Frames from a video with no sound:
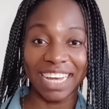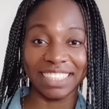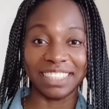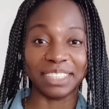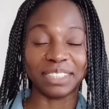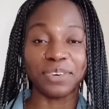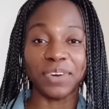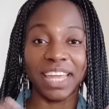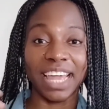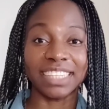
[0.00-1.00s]
asked is,
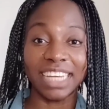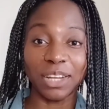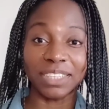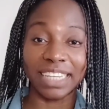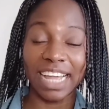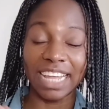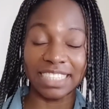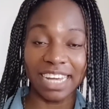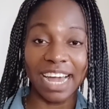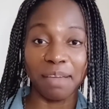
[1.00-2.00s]
okay, tell us a
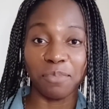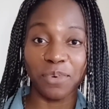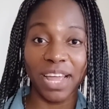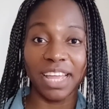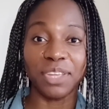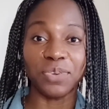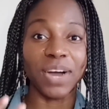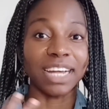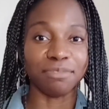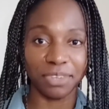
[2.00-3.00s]
time when
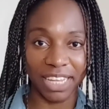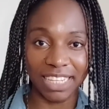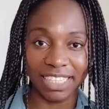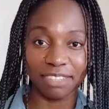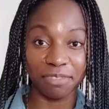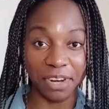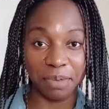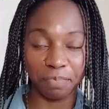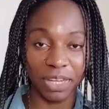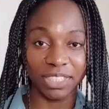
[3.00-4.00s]
you advocated for
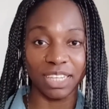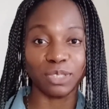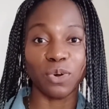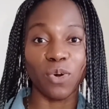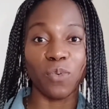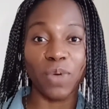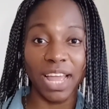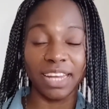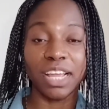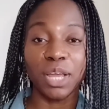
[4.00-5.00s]
a patient or
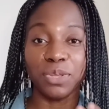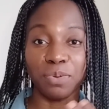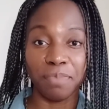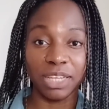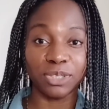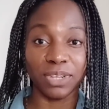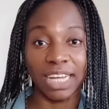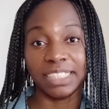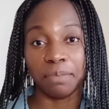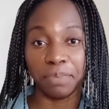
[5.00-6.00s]
when you made sure
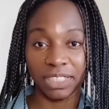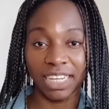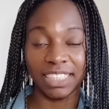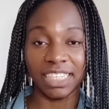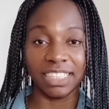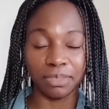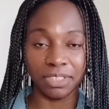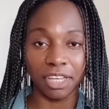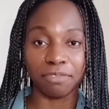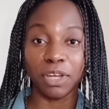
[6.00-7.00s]
that a patient
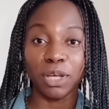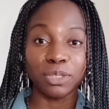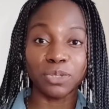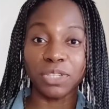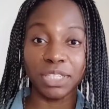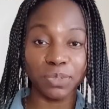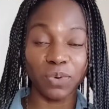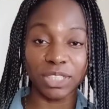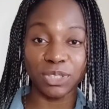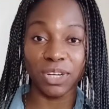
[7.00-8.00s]
is safe. So this
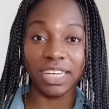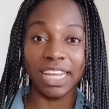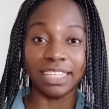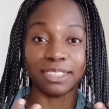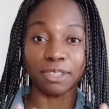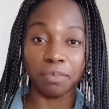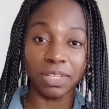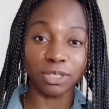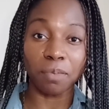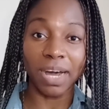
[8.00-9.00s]
question is
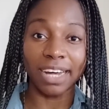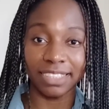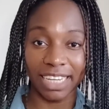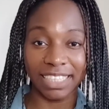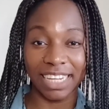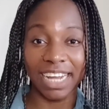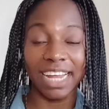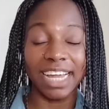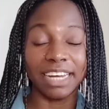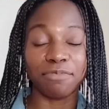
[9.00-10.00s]
somehow technical,
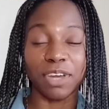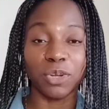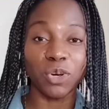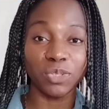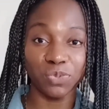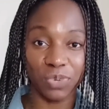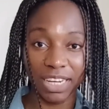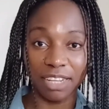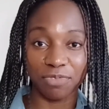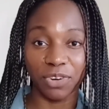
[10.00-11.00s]
and if you're not
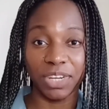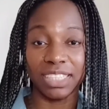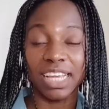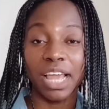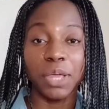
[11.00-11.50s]
ready for it,